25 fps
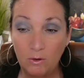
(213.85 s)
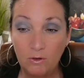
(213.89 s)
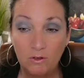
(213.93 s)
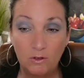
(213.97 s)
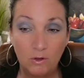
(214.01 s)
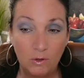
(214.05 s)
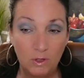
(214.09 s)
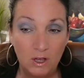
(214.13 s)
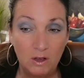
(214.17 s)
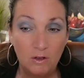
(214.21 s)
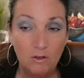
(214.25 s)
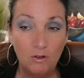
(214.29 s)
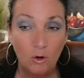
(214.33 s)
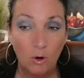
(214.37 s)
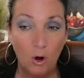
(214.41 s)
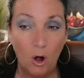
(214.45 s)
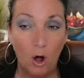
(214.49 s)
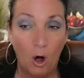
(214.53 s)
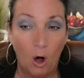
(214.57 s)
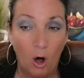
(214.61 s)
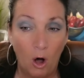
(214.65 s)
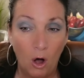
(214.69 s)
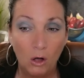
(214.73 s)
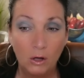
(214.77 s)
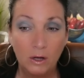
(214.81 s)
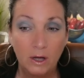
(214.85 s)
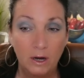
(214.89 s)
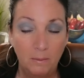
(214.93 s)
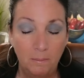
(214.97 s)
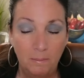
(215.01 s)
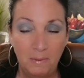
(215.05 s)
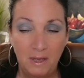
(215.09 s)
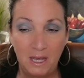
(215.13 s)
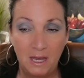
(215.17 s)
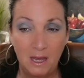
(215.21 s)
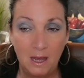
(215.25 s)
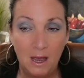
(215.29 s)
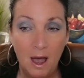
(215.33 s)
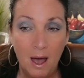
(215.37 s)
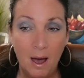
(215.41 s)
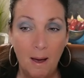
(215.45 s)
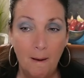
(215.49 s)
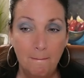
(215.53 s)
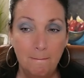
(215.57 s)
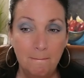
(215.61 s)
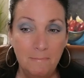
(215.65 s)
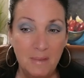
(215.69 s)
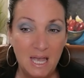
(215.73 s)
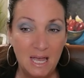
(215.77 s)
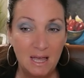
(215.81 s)
so these are all going to be
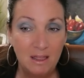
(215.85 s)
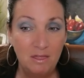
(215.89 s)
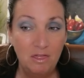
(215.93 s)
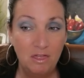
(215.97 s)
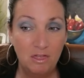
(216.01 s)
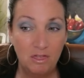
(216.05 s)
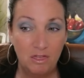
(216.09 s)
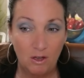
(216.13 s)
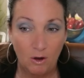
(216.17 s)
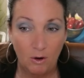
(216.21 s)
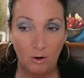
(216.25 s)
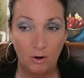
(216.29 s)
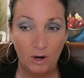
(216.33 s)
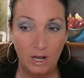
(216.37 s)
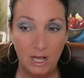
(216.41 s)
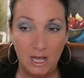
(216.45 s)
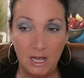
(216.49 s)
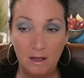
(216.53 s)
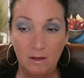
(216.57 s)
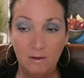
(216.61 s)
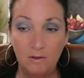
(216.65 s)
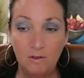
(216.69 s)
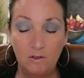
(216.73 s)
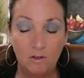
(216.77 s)
mid 30s,